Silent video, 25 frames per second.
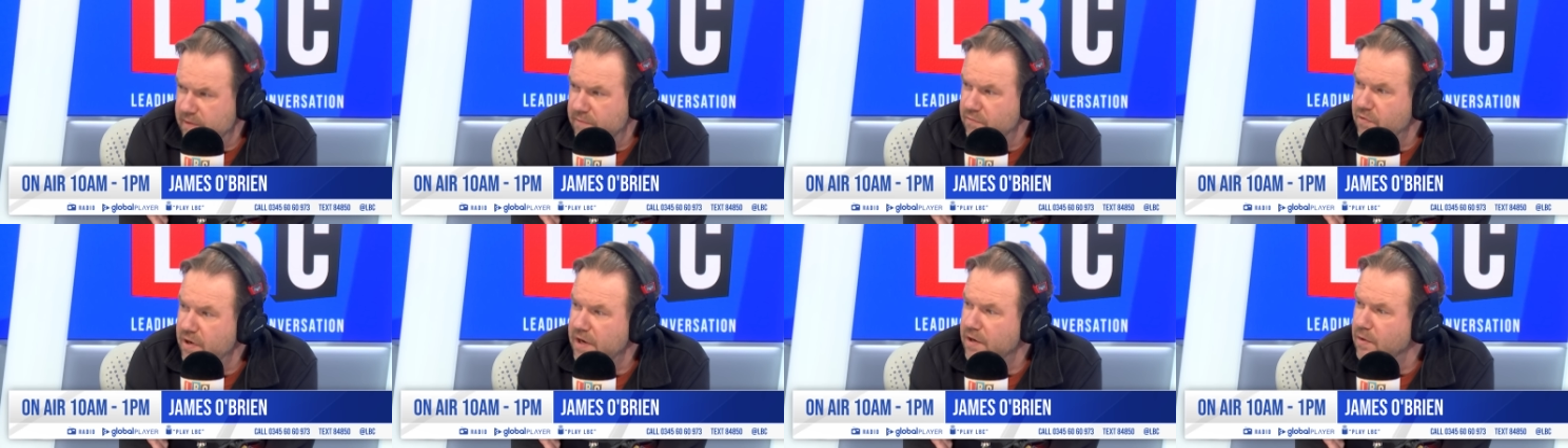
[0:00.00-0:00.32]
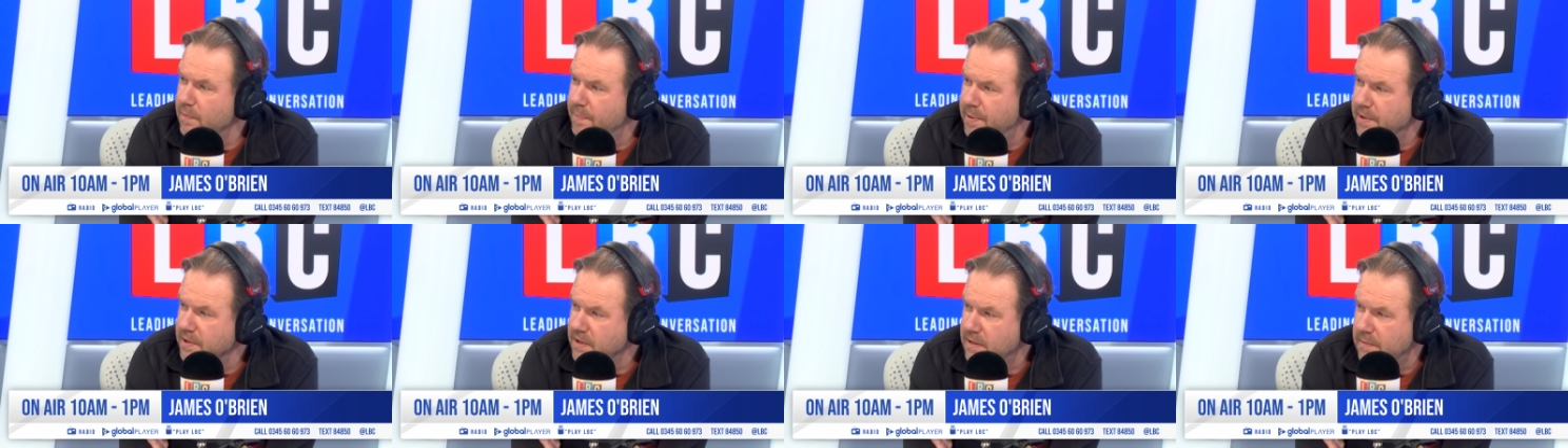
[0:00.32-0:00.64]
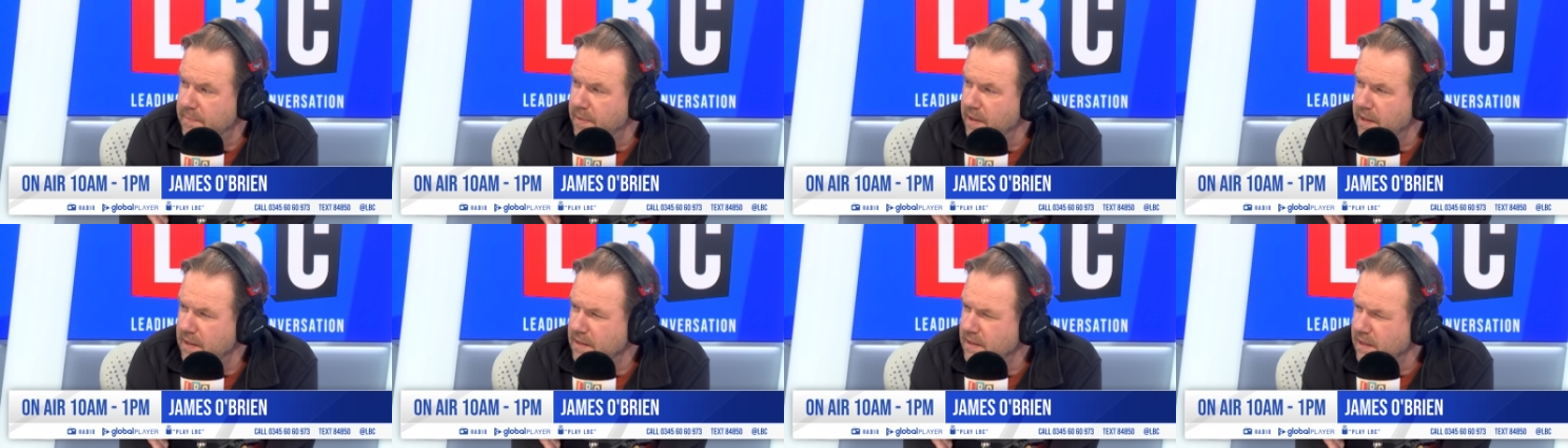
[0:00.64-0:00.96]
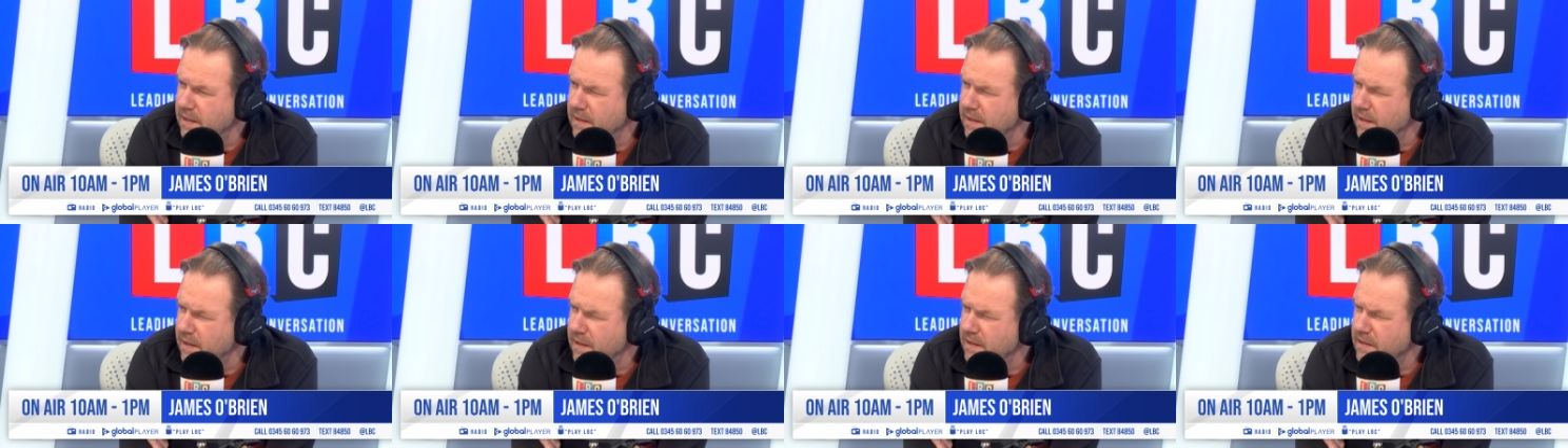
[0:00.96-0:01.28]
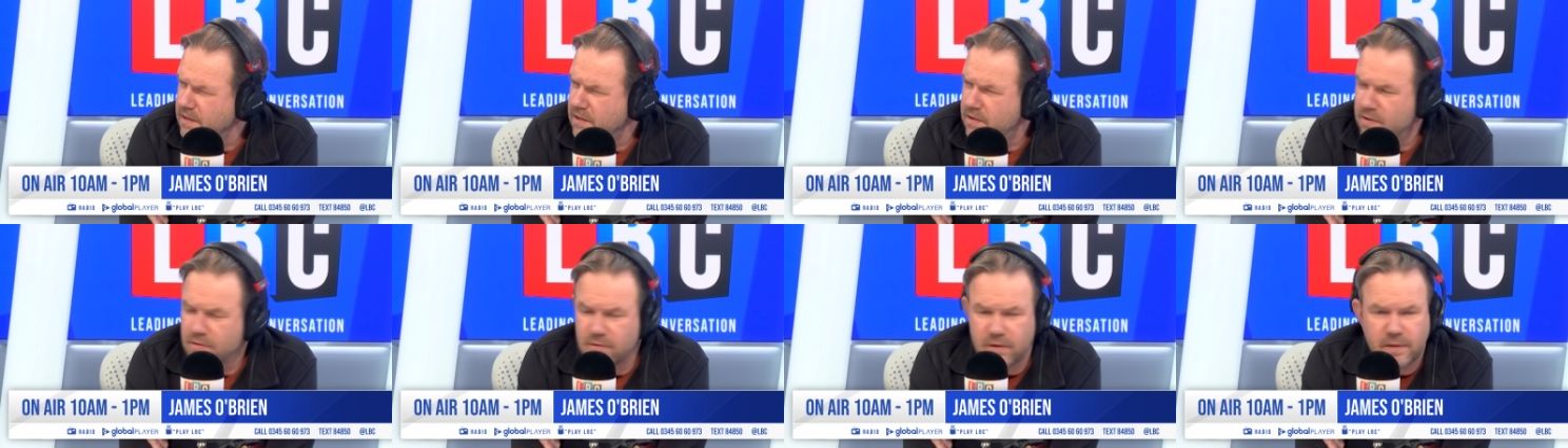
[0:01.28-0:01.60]
real possibility that
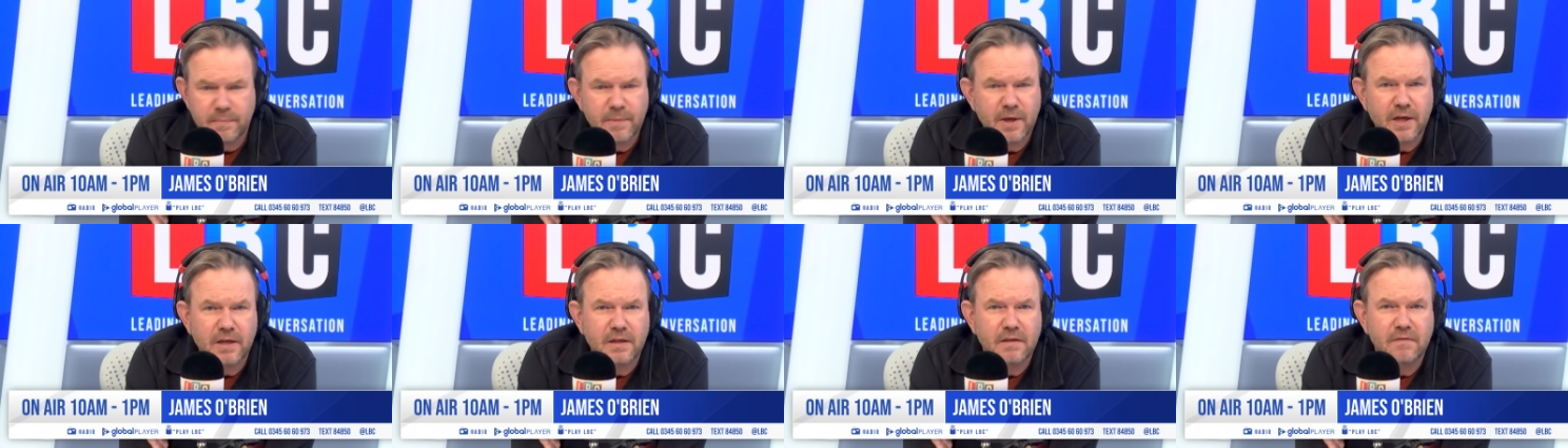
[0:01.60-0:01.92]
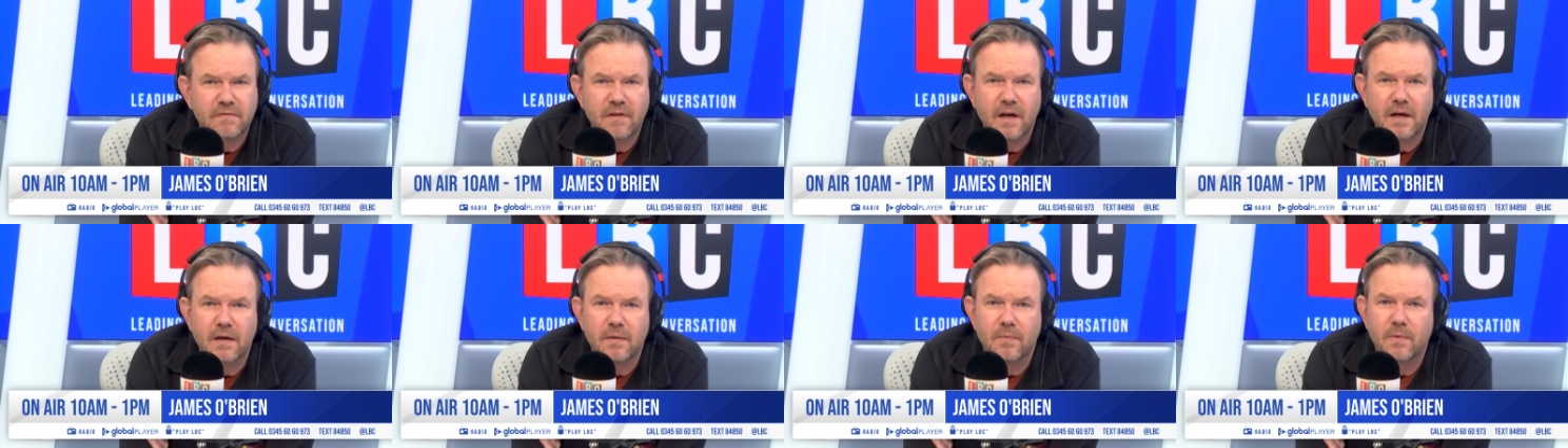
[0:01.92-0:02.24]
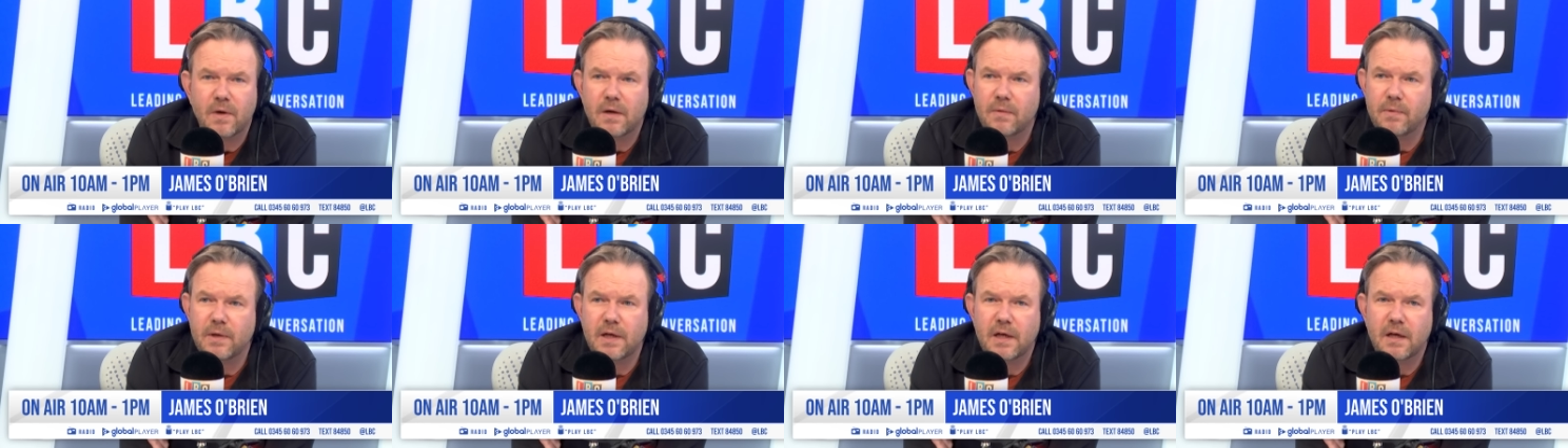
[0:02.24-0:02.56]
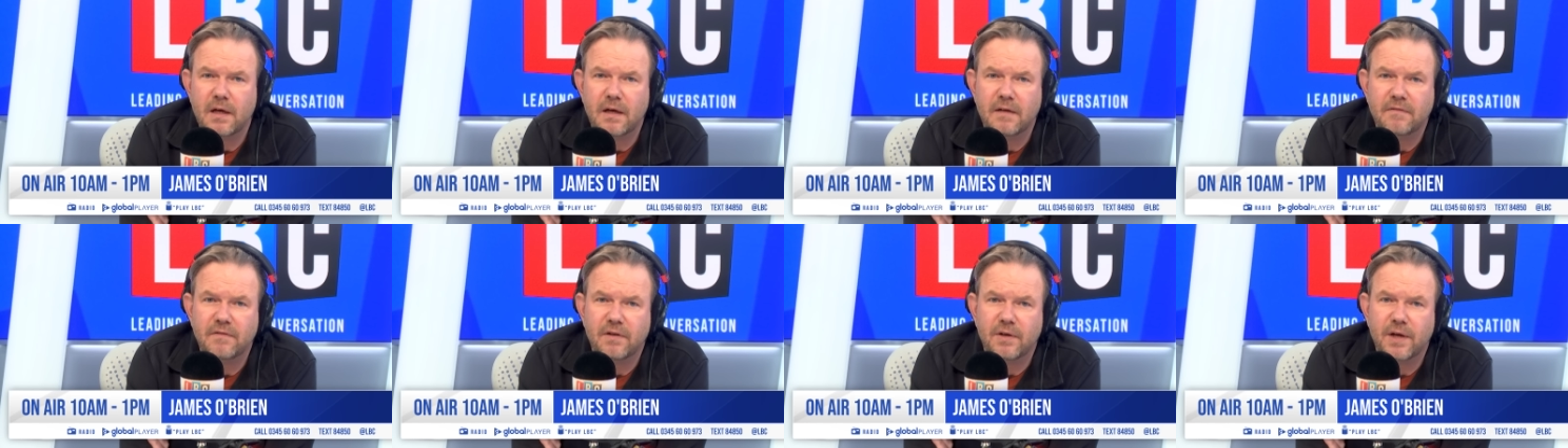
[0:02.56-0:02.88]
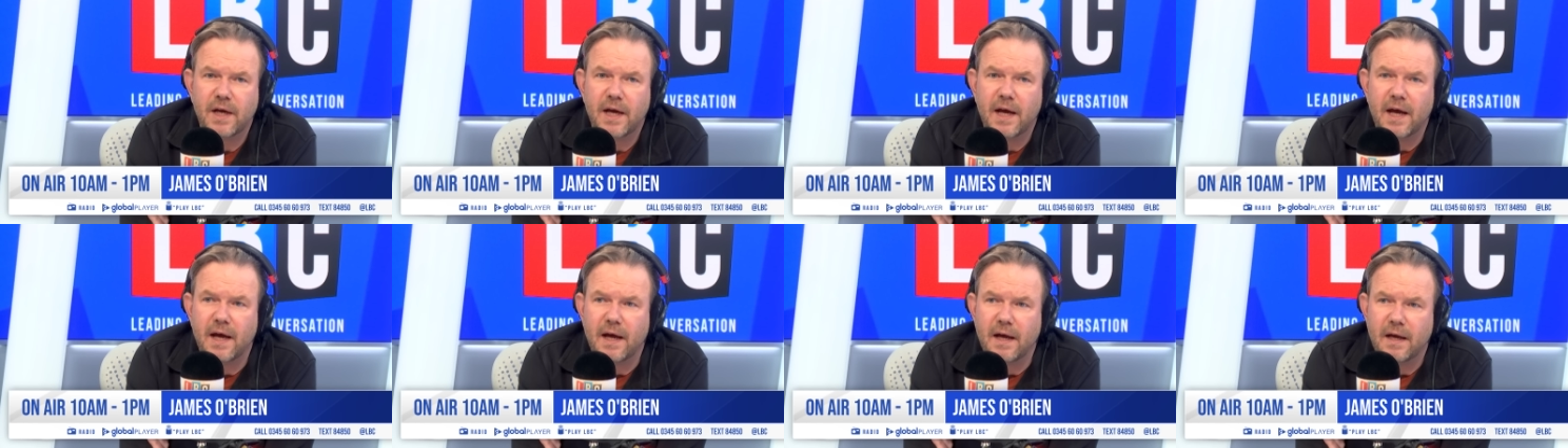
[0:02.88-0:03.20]
this story might develop while we're live on
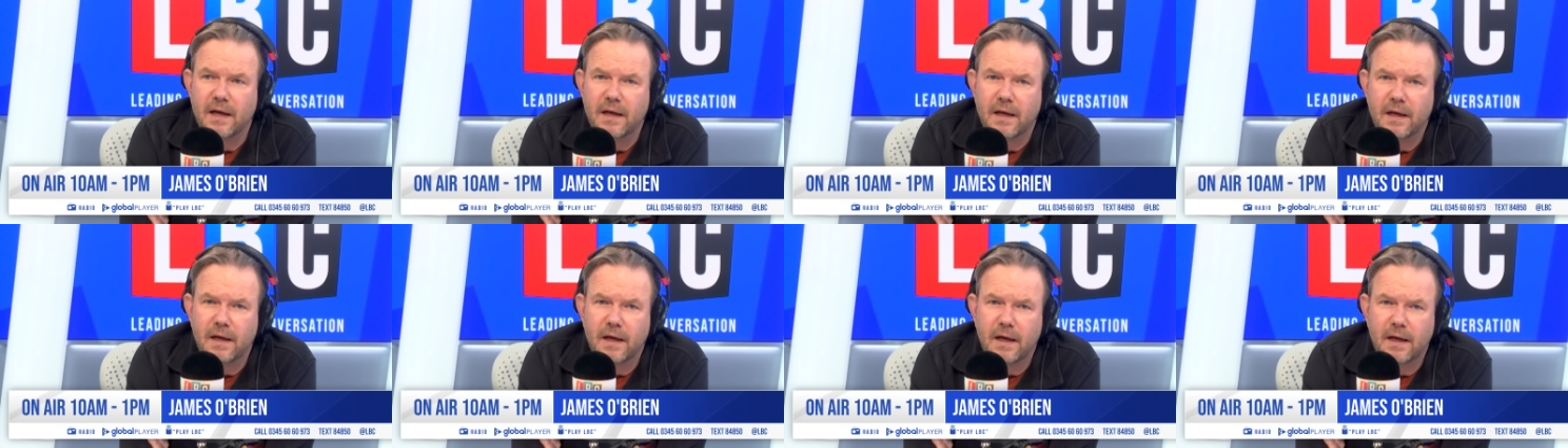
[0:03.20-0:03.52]
air.